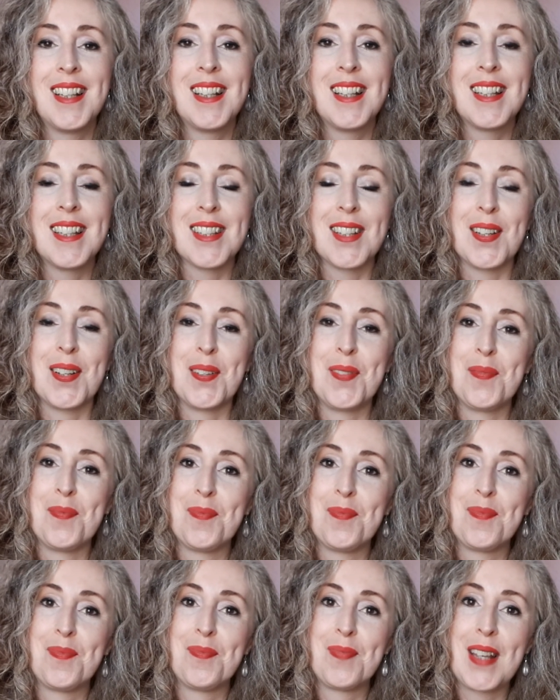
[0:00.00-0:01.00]
So
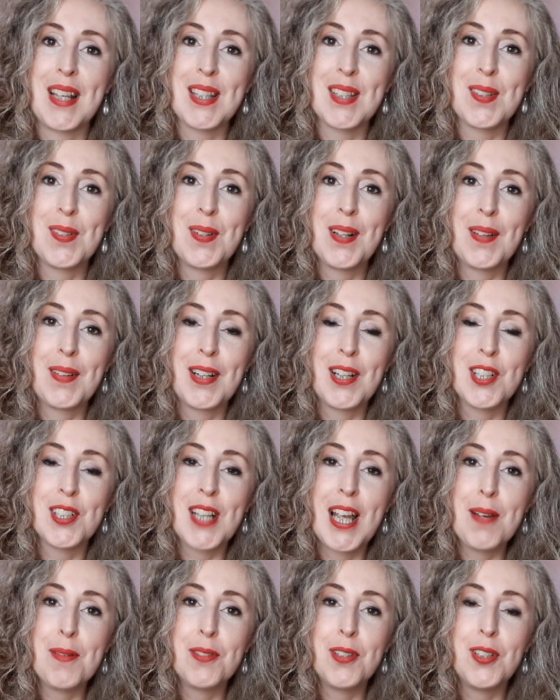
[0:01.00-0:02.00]
that's all I'm going to
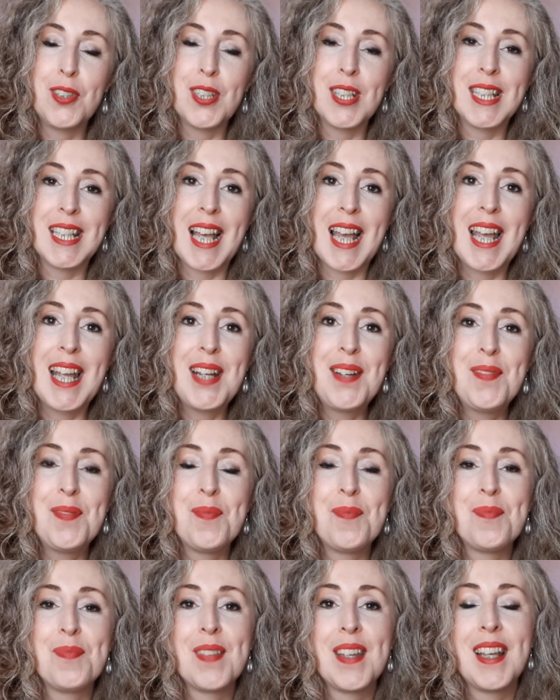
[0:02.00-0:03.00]
share with you today.
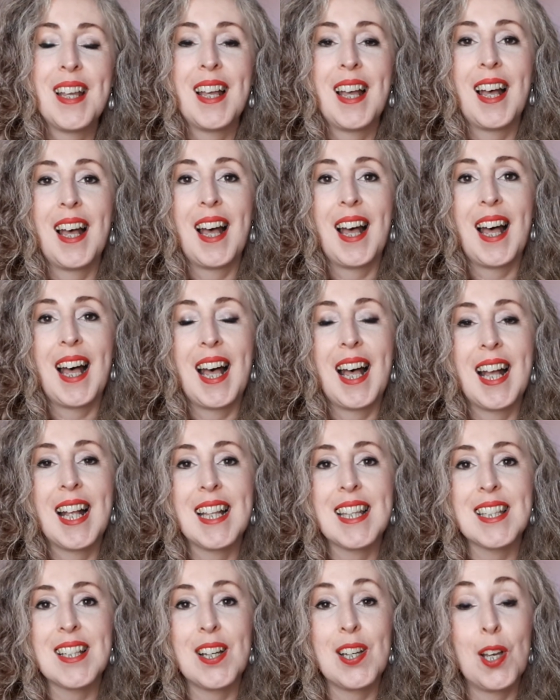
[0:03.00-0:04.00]

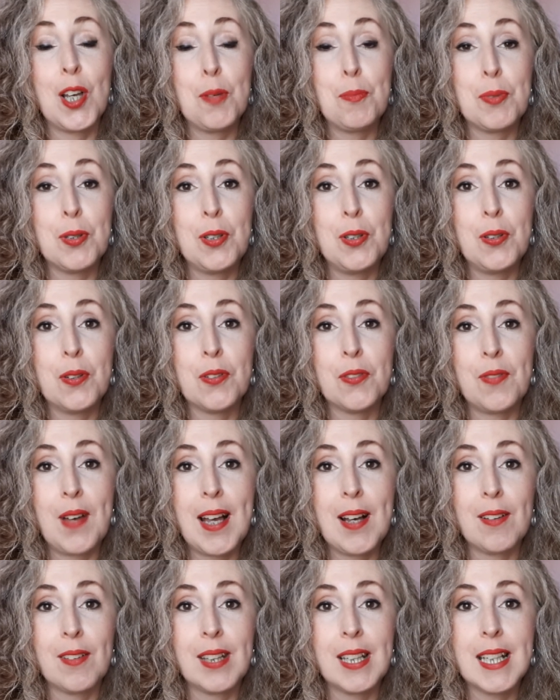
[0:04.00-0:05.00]
And I hope you
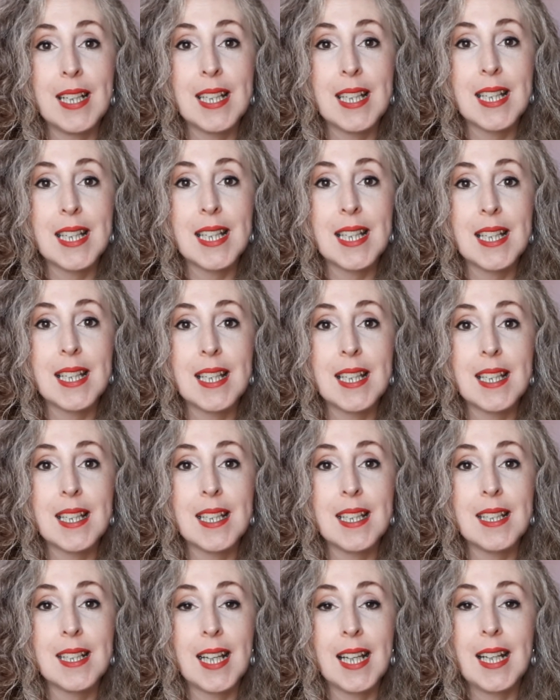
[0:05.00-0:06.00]
found this
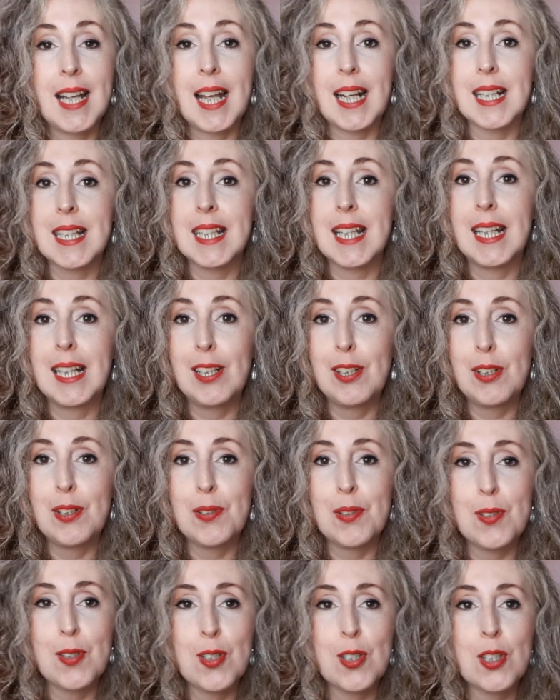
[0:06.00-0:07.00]

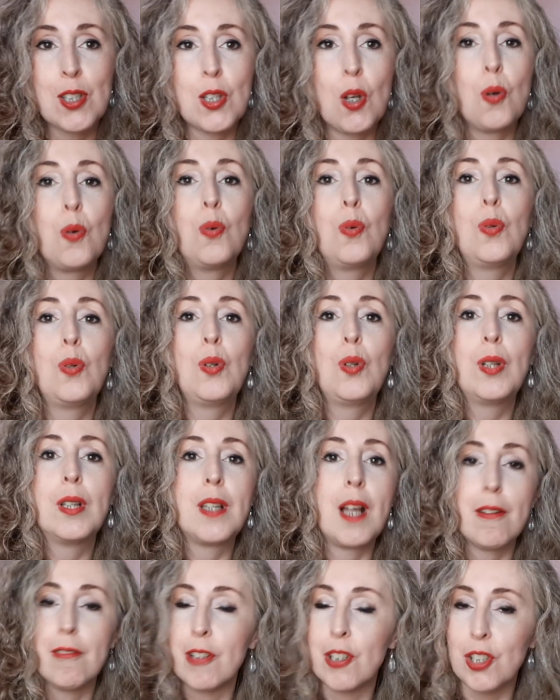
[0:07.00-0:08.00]
connecting, soul
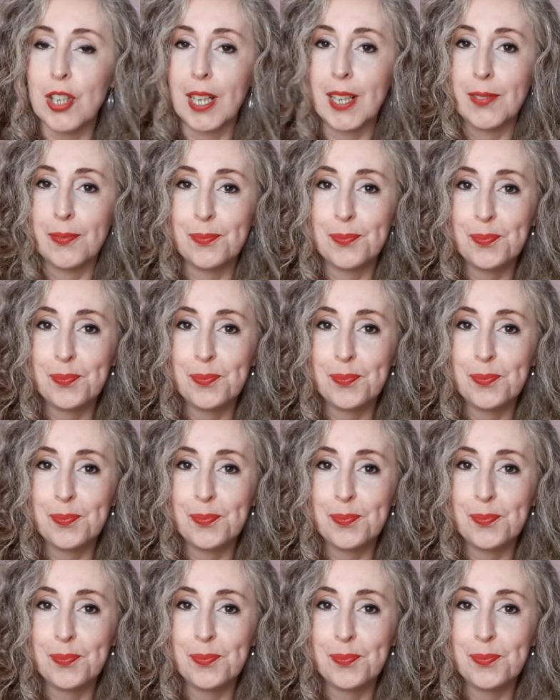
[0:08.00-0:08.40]
nourishing.